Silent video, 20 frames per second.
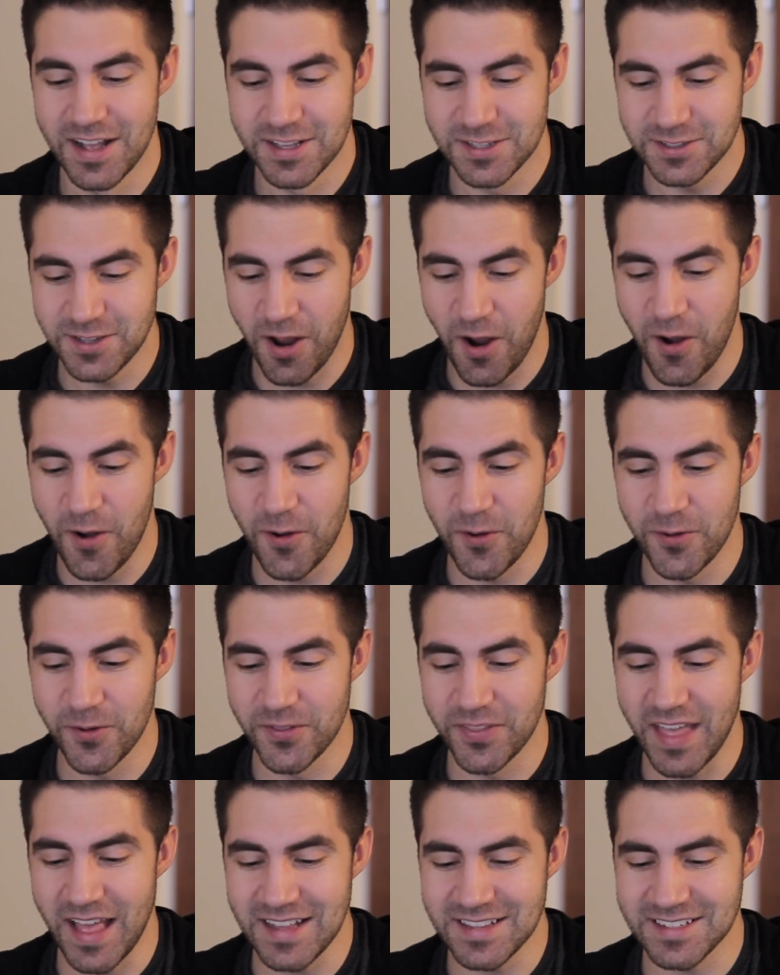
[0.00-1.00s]
So
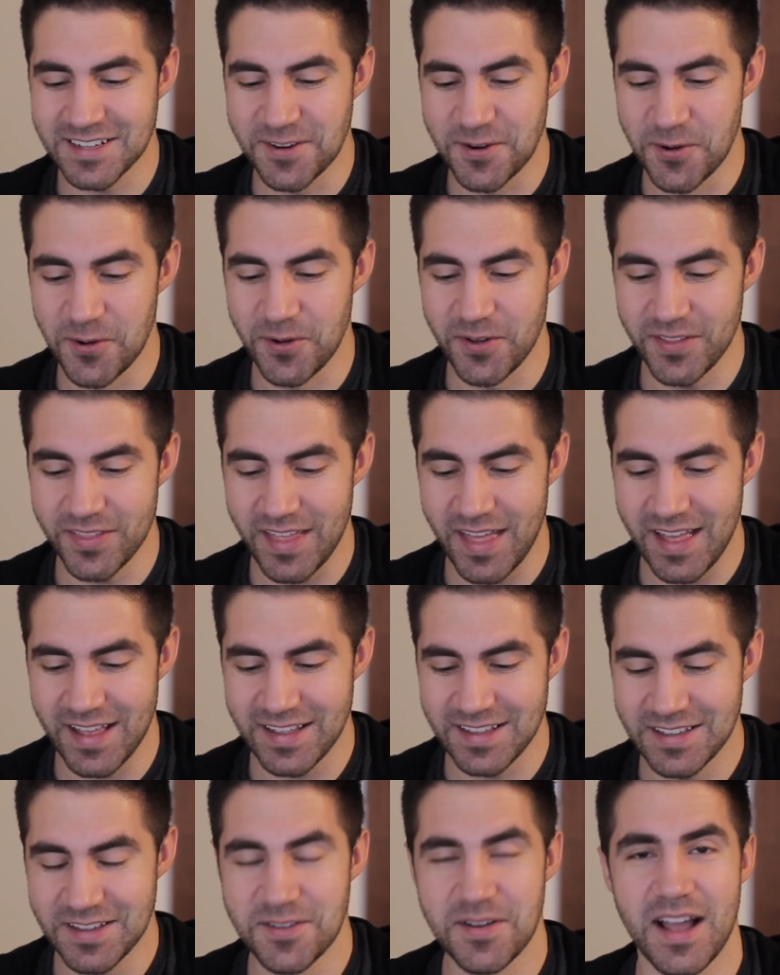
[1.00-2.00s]
that's cool
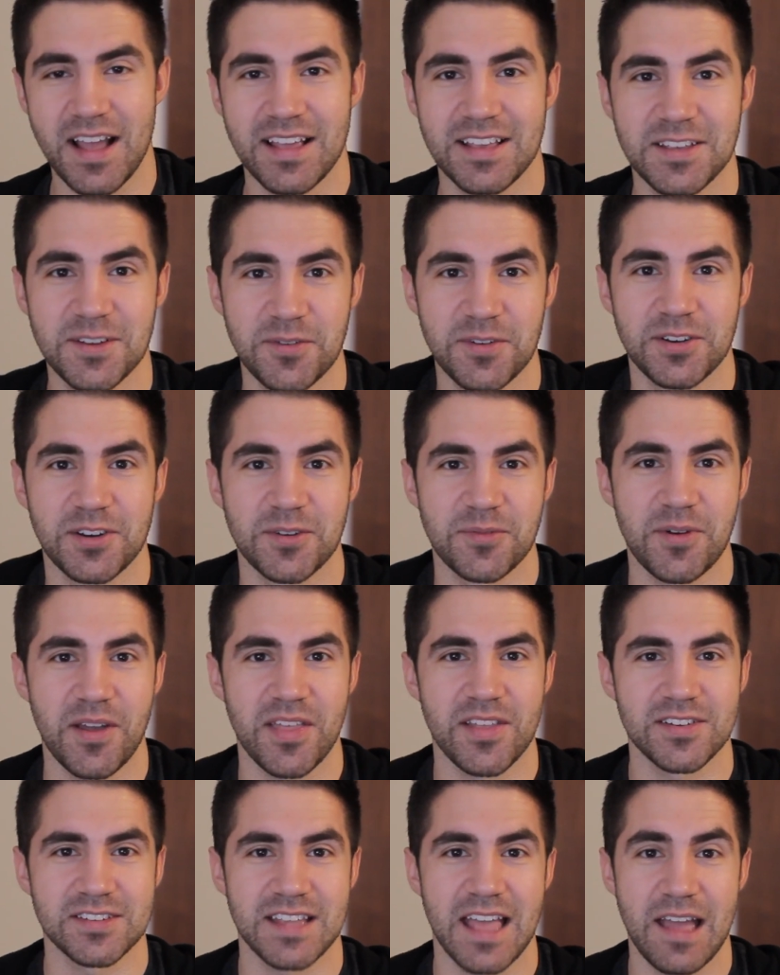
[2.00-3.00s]
that you got you and your
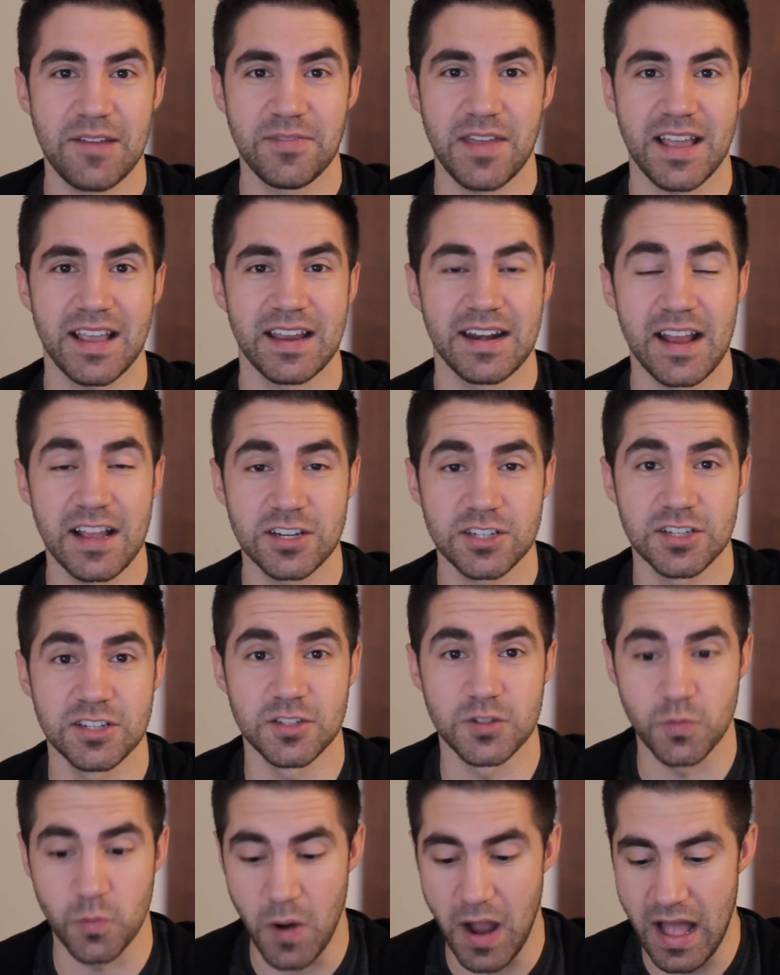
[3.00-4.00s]
brothers have that connection
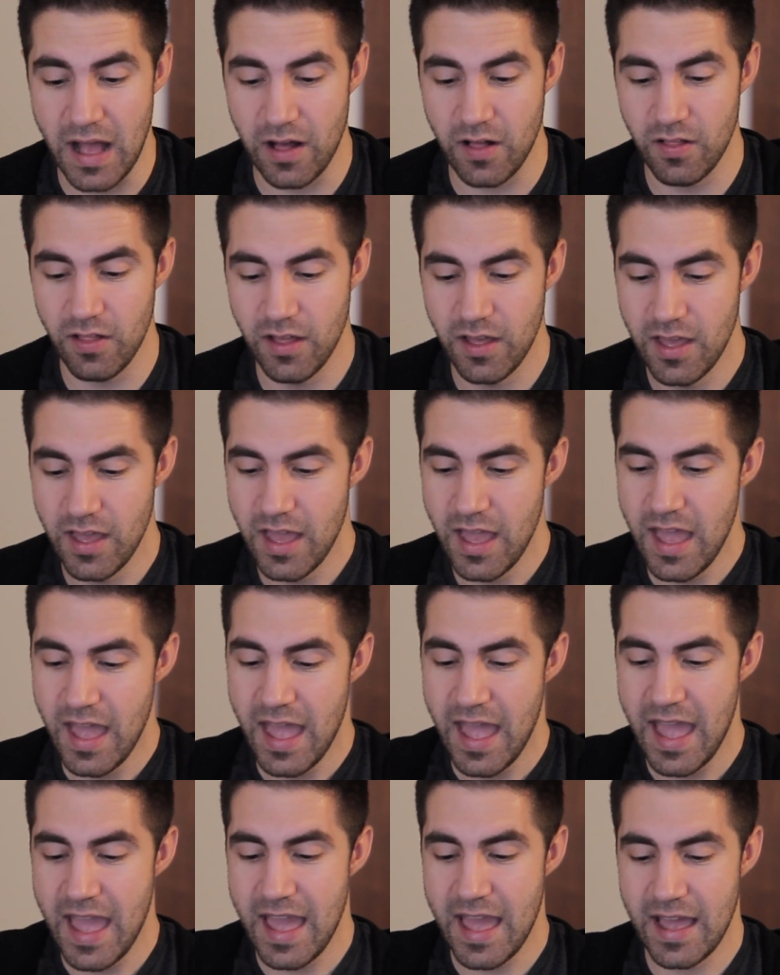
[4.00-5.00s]
as well,
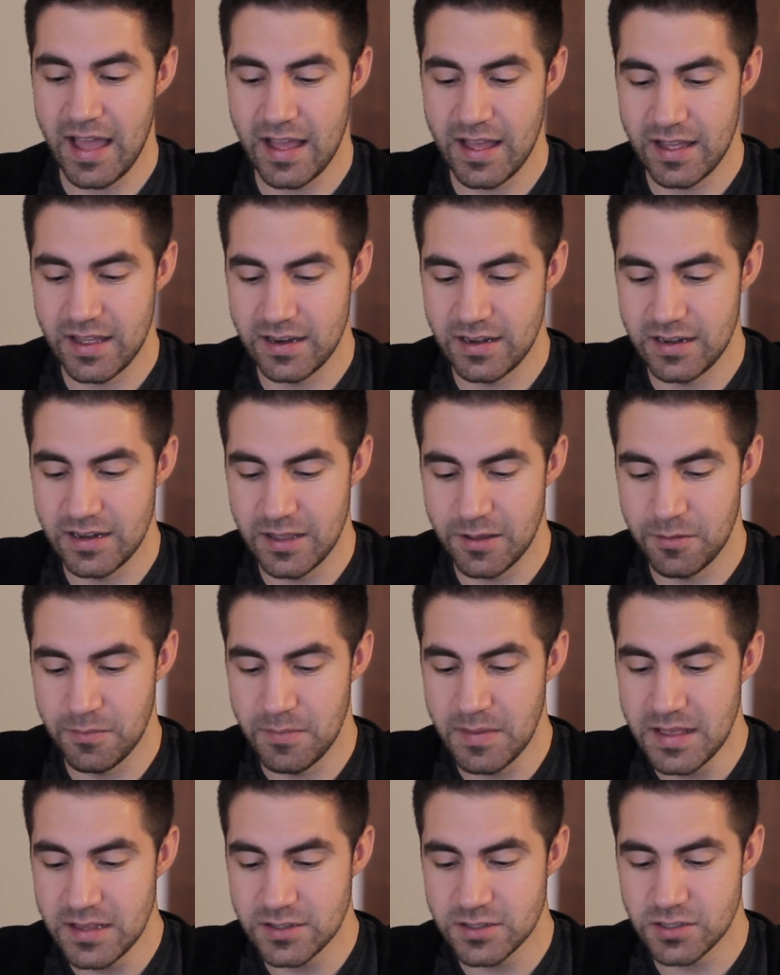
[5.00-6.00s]
and it
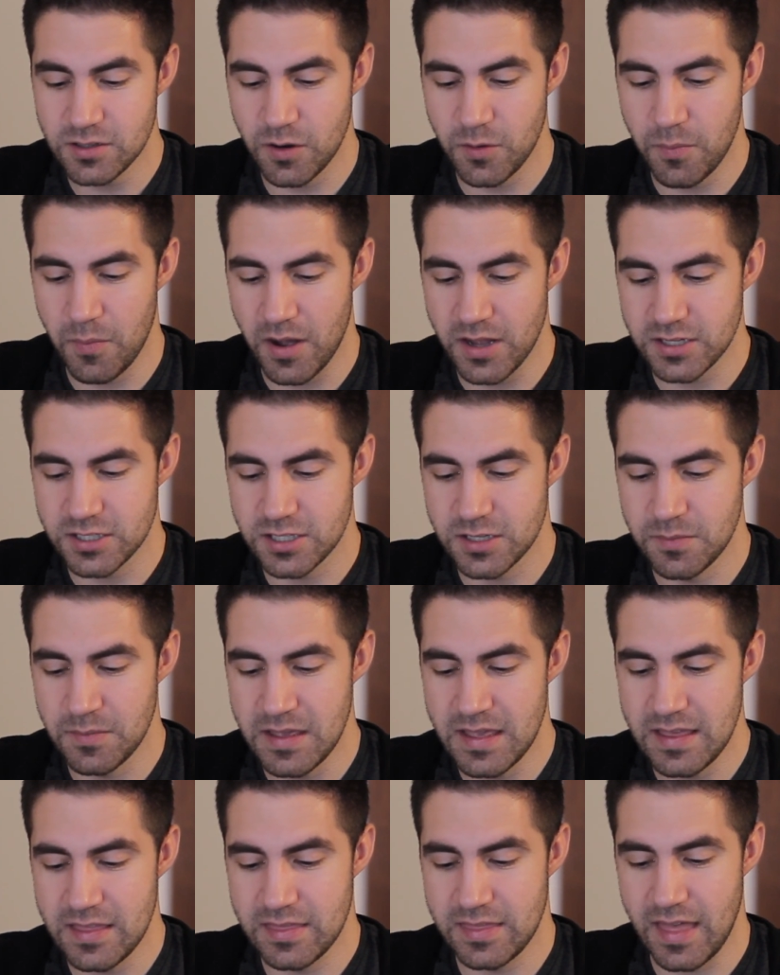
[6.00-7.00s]
means so much to
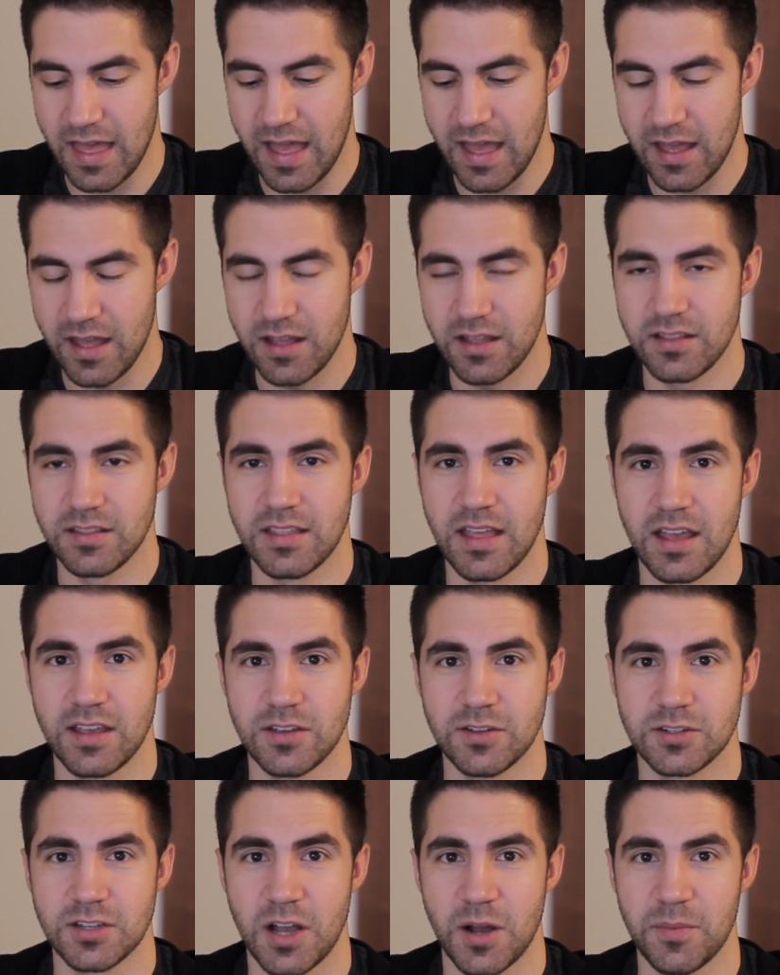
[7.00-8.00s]
me that that
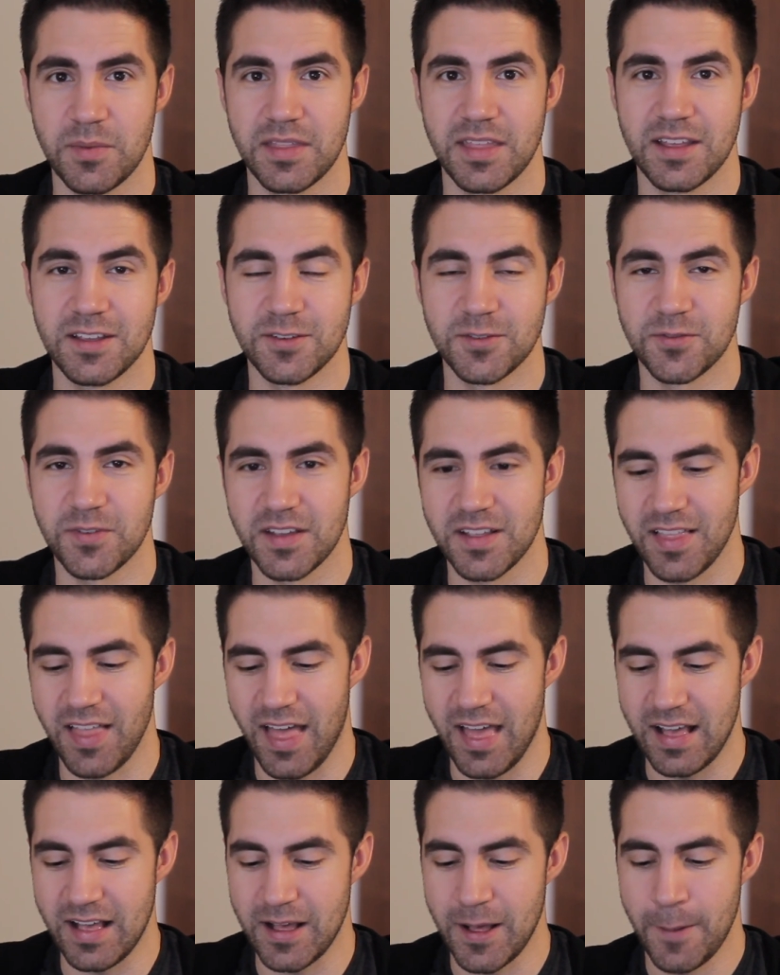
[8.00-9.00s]
you tell me that you feel
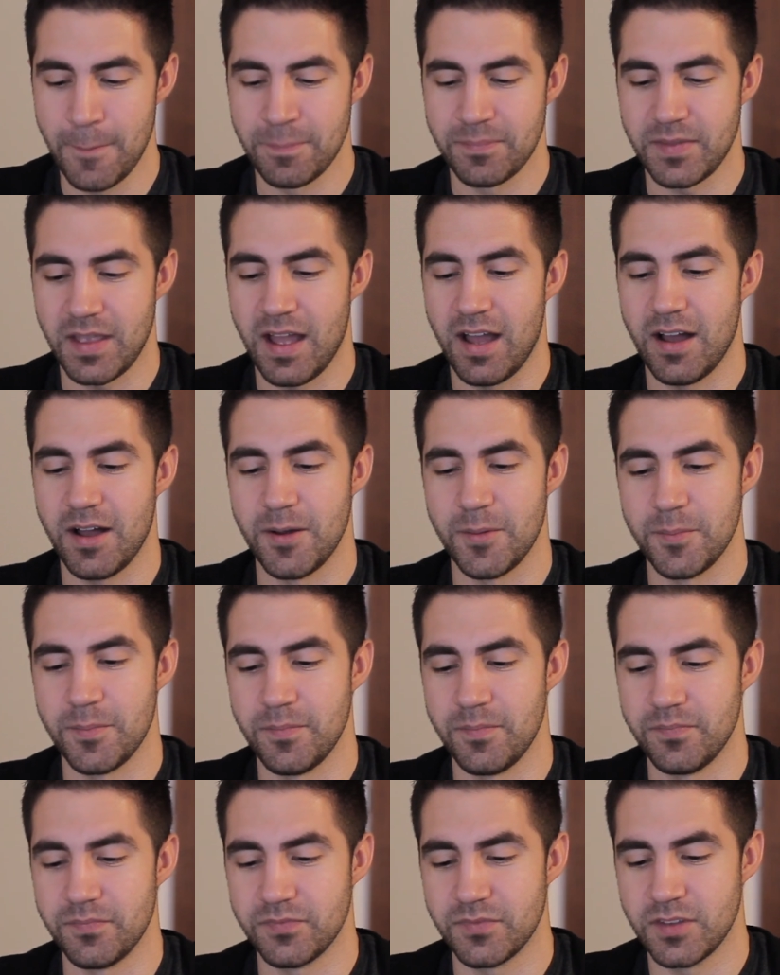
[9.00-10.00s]
like
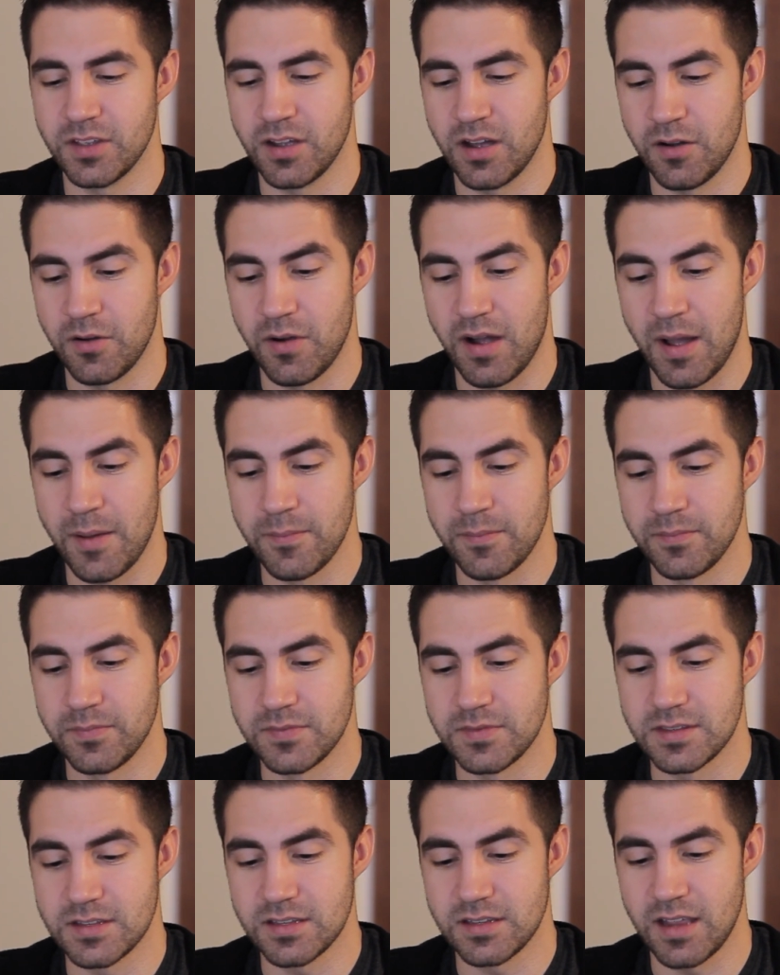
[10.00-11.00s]
um, you know I'm
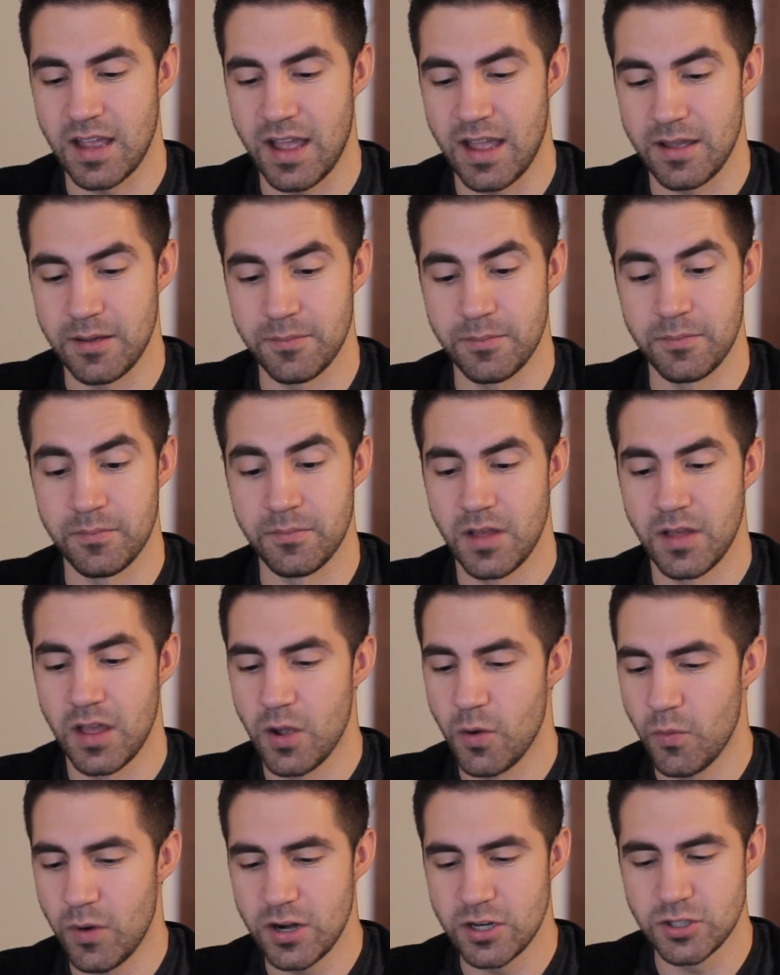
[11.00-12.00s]
I'm
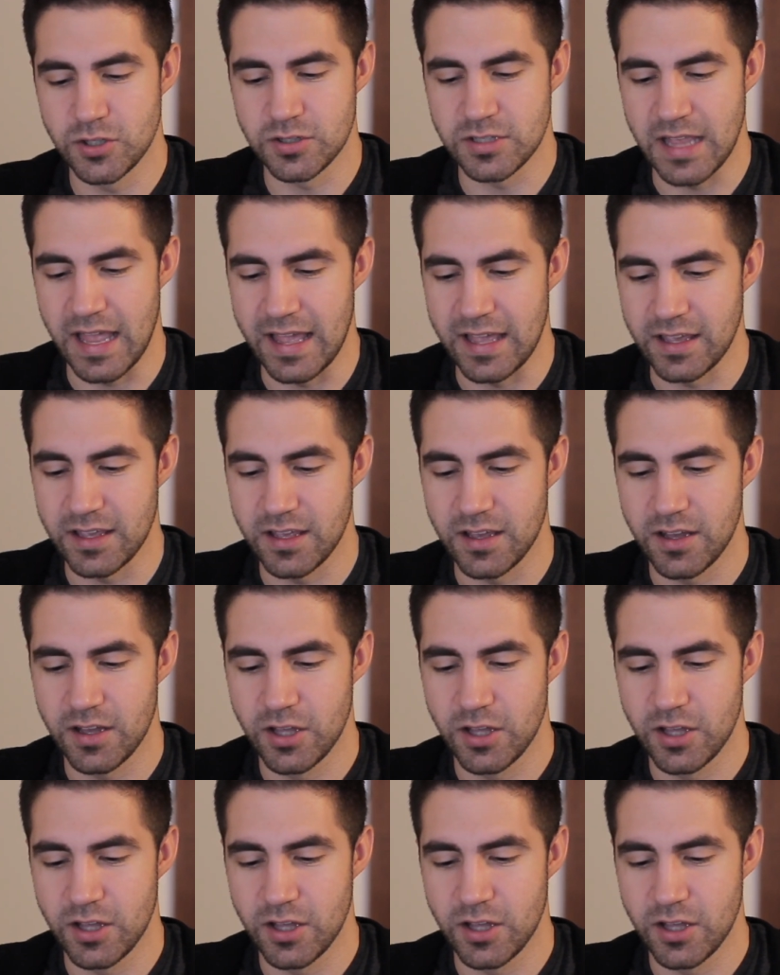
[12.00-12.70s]
what did you say?